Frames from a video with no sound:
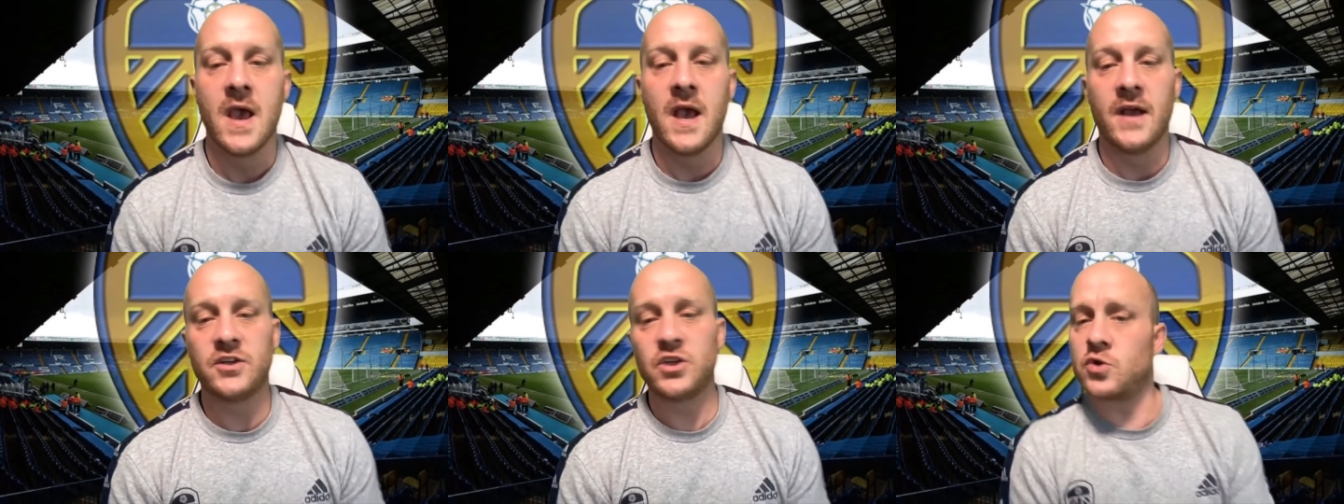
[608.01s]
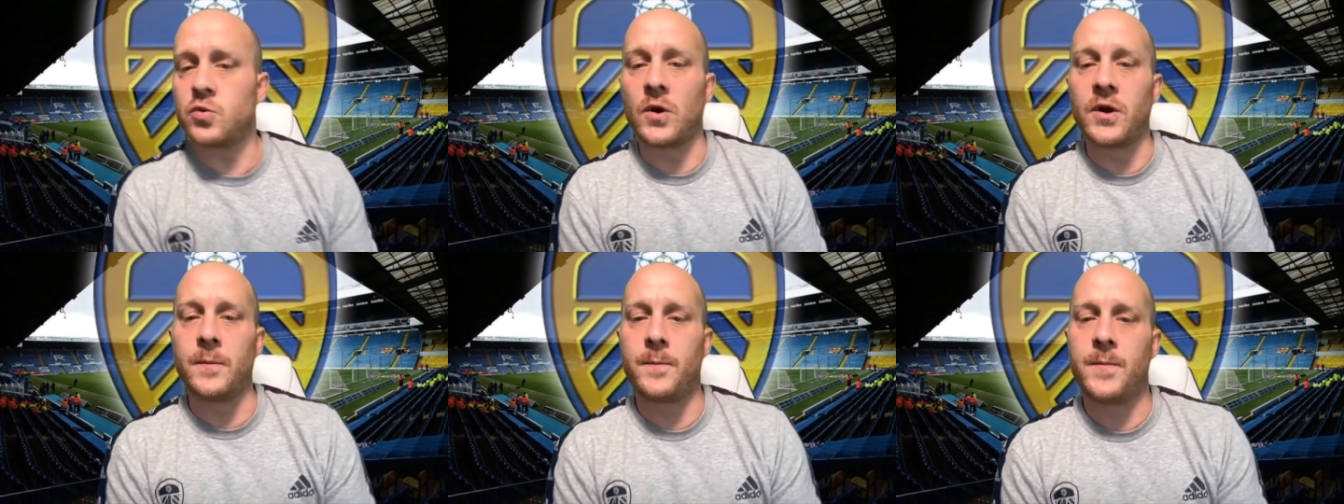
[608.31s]
Just
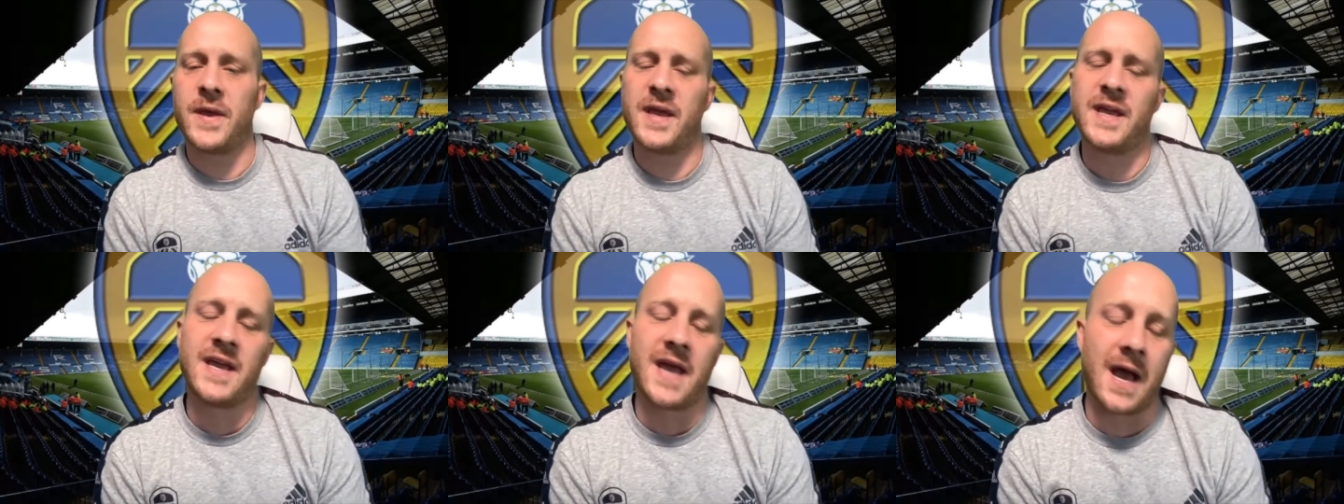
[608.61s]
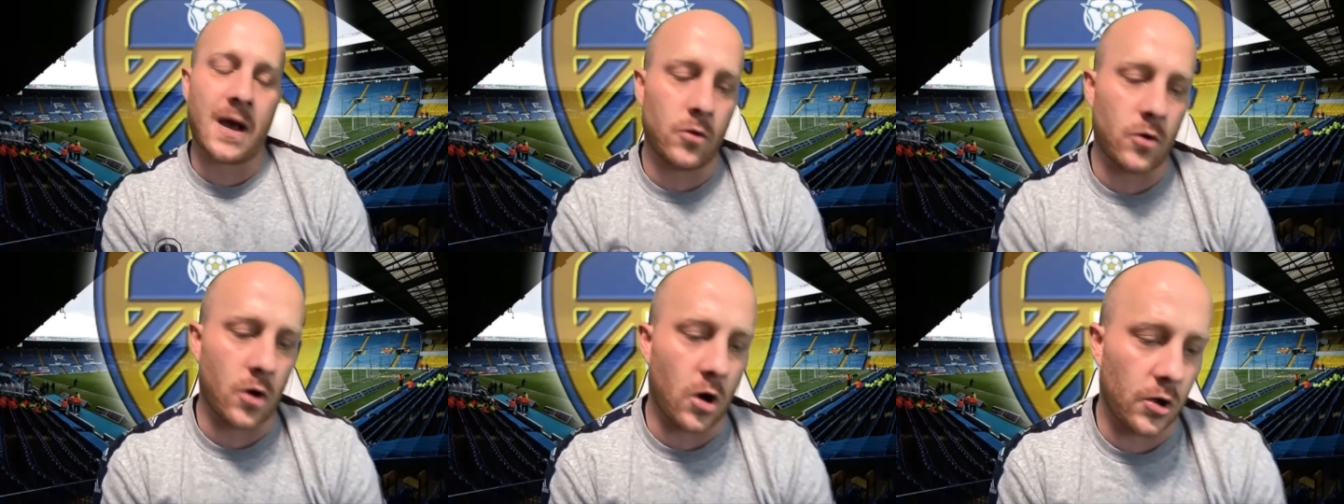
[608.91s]
want to pick
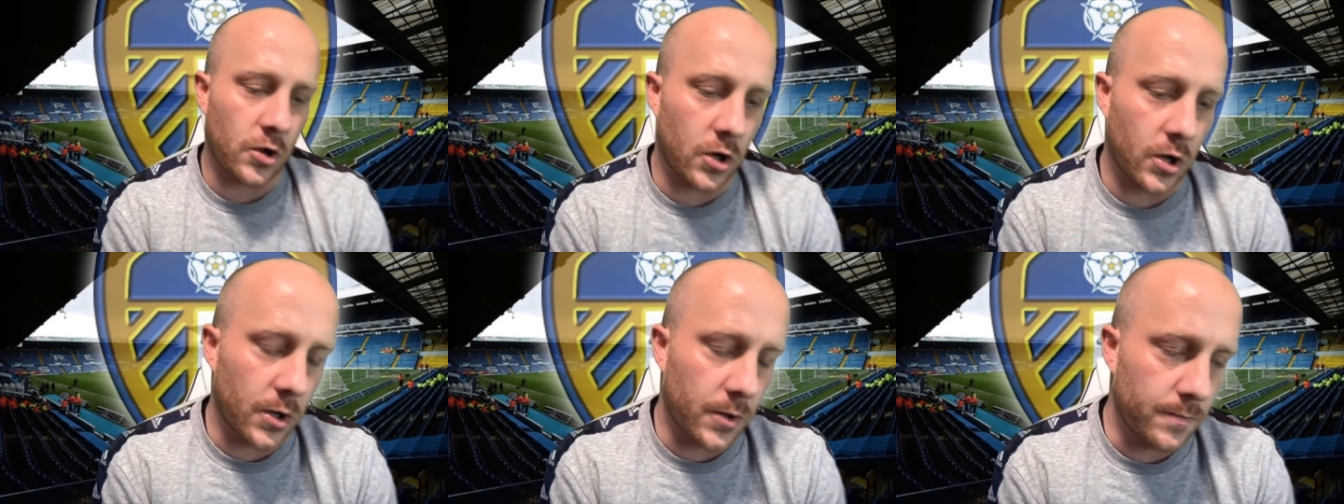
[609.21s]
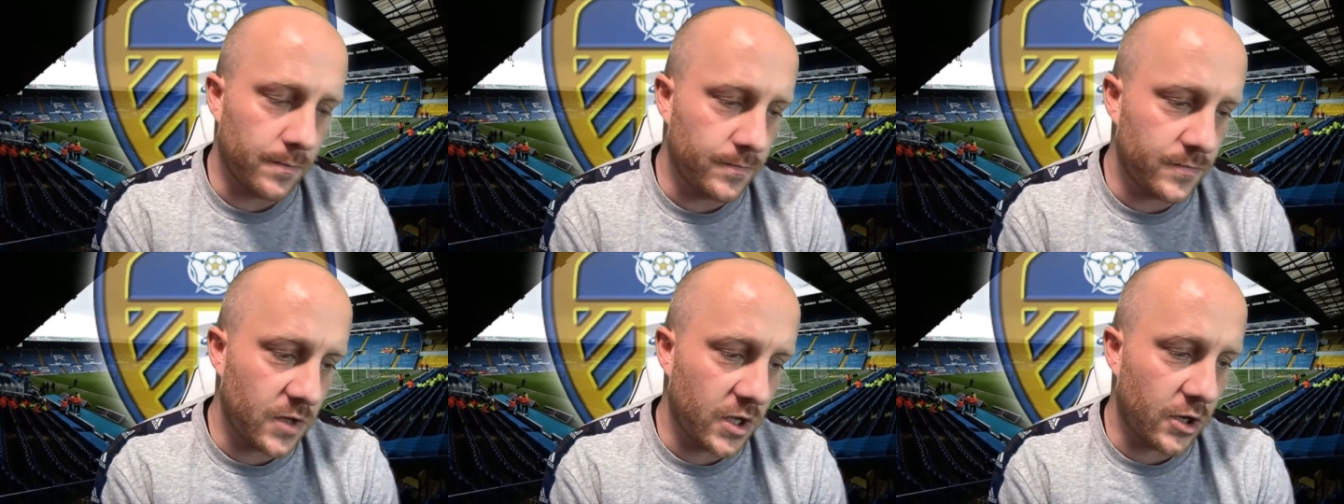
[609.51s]
out
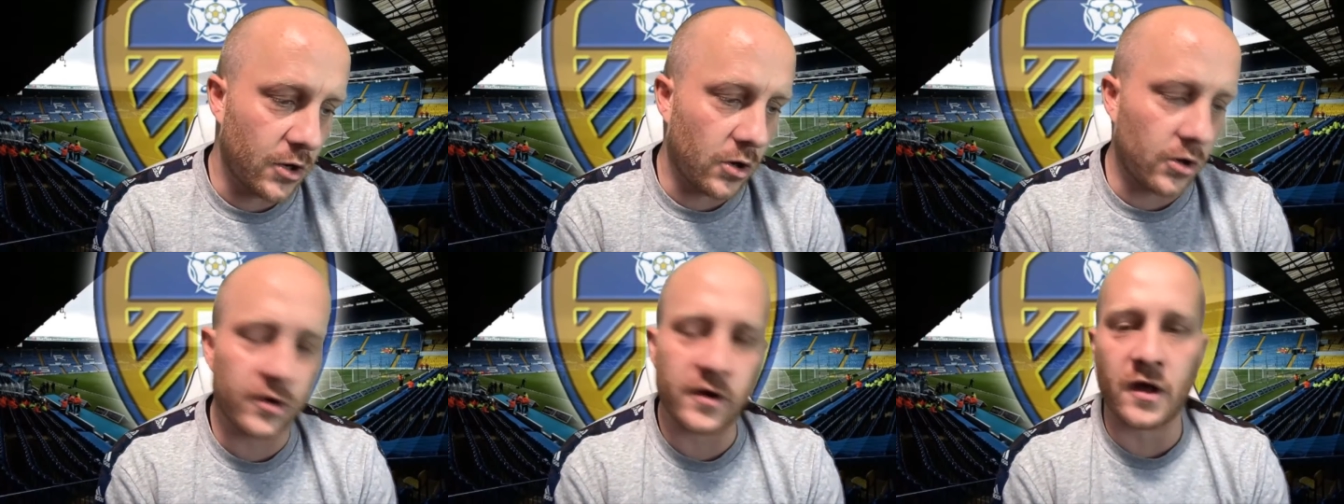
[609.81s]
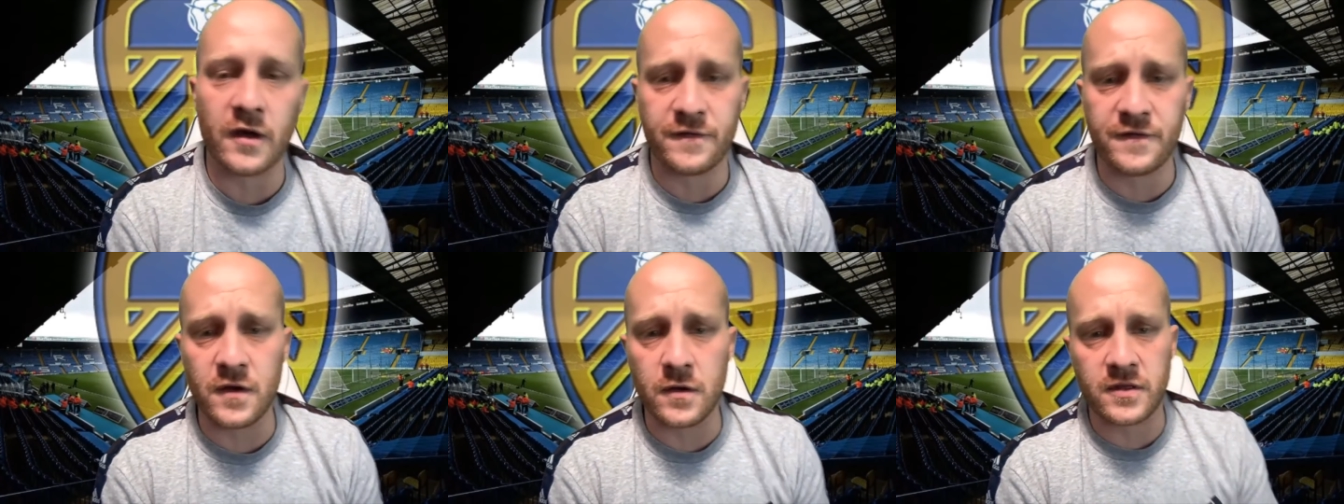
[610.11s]
on, you know, a
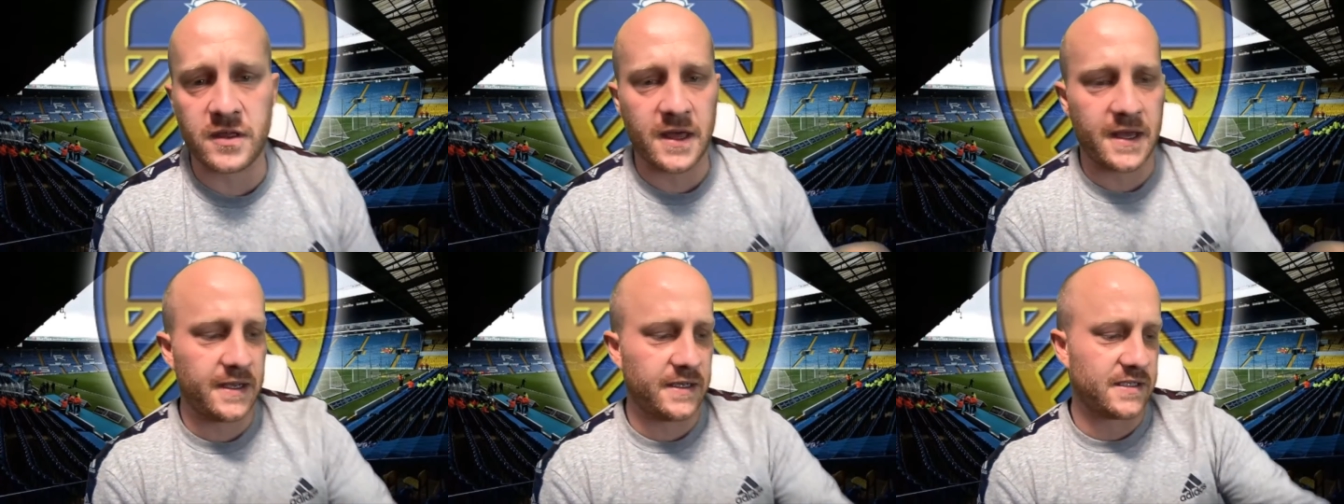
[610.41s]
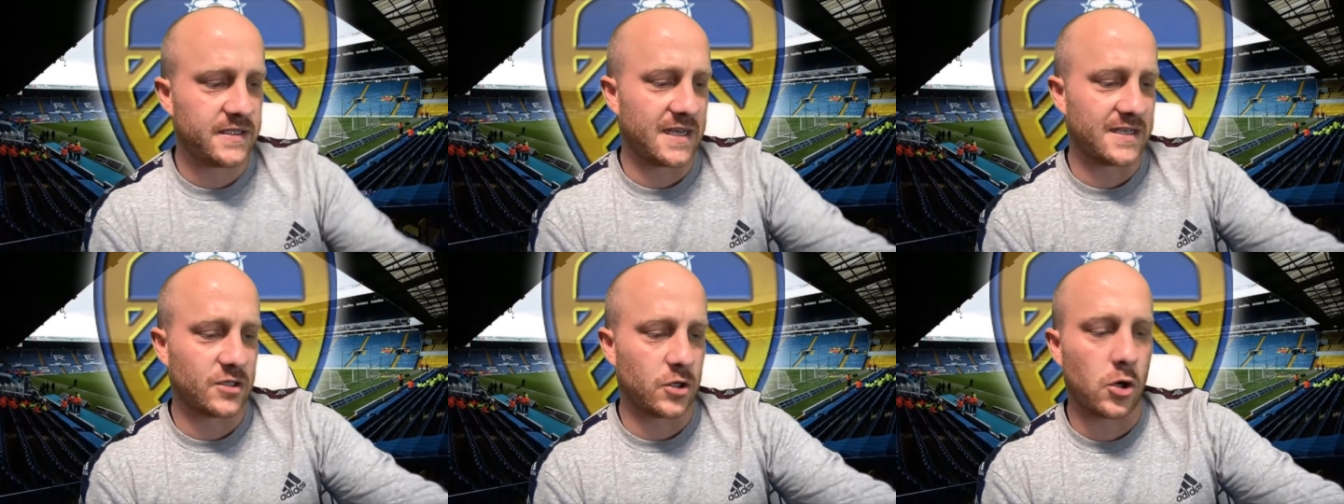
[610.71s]
few things,
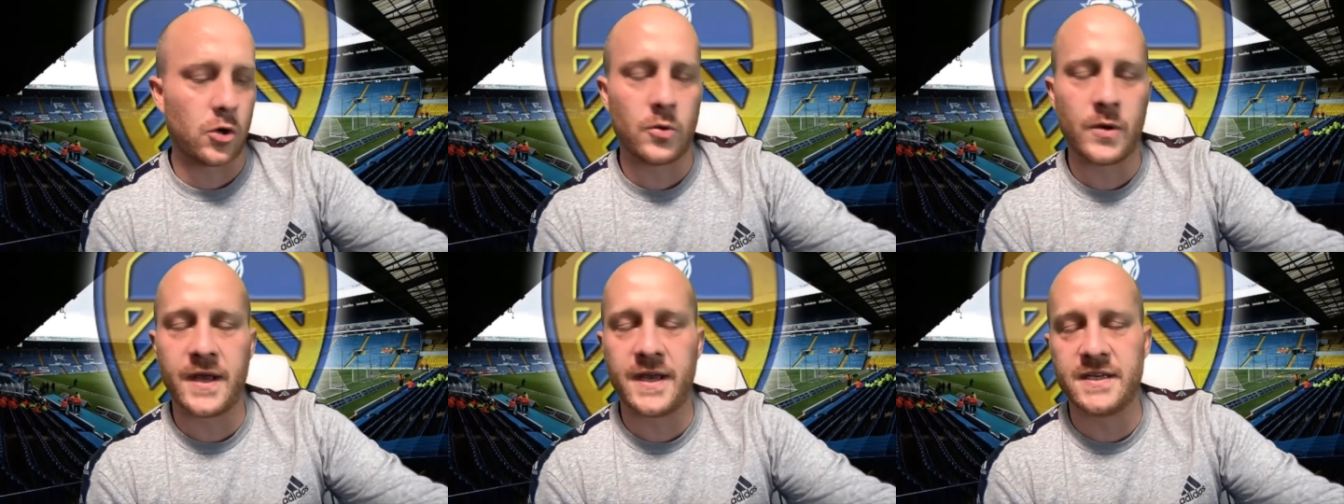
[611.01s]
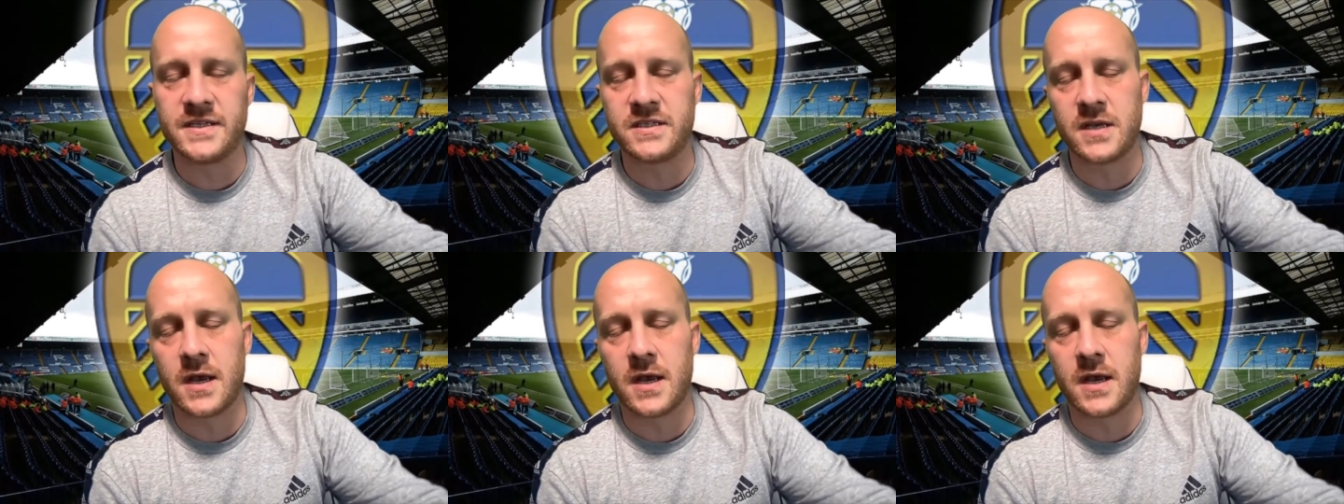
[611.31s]
as always,